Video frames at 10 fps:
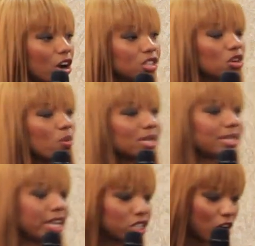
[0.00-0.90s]
heard
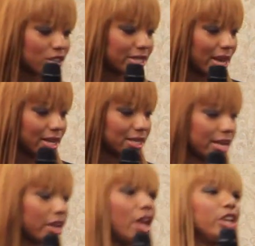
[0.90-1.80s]
someone say, Charles Stanley
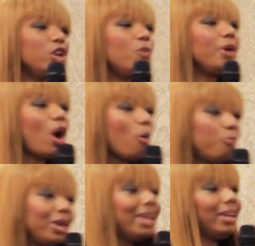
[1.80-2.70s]
said, you be
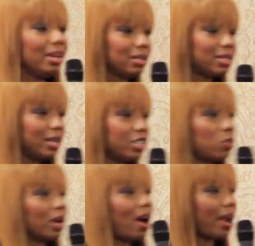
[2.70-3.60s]
obedient
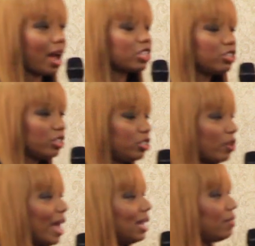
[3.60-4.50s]
to what God asked you to
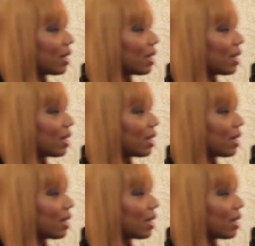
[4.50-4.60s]
do and